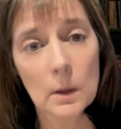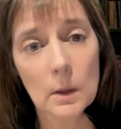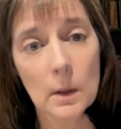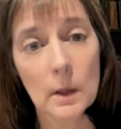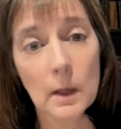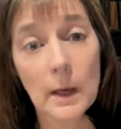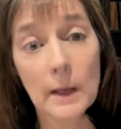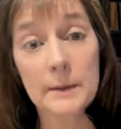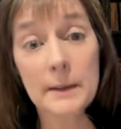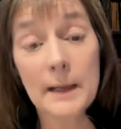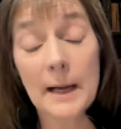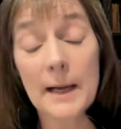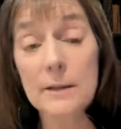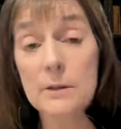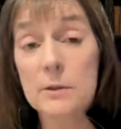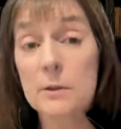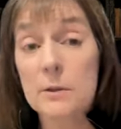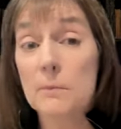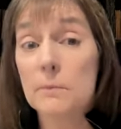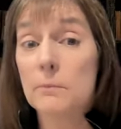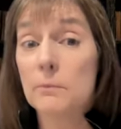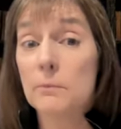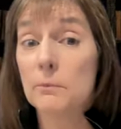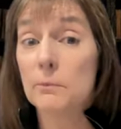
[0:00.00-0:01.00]
And that's
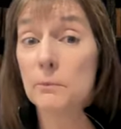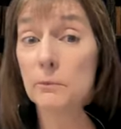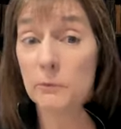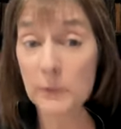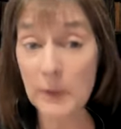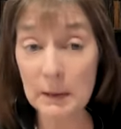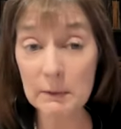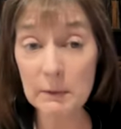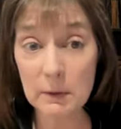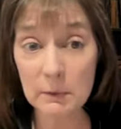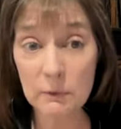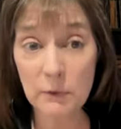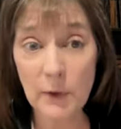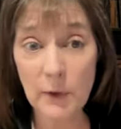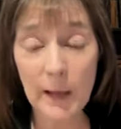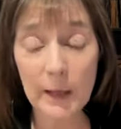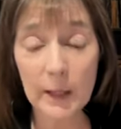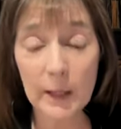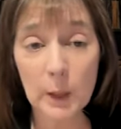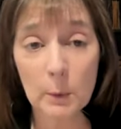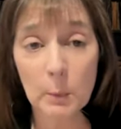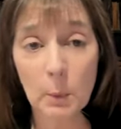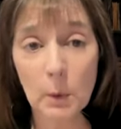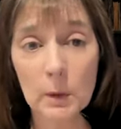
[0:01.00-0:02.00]
a very
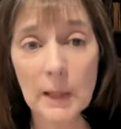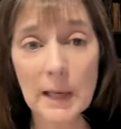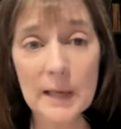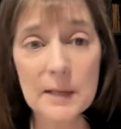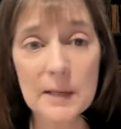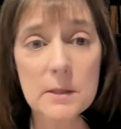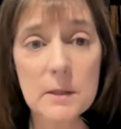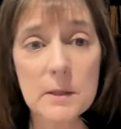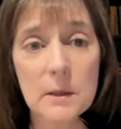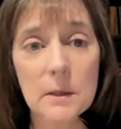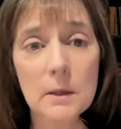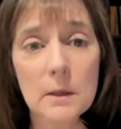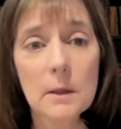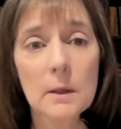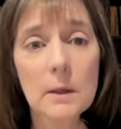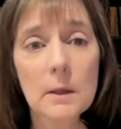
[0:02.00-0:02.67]
valuable lesson.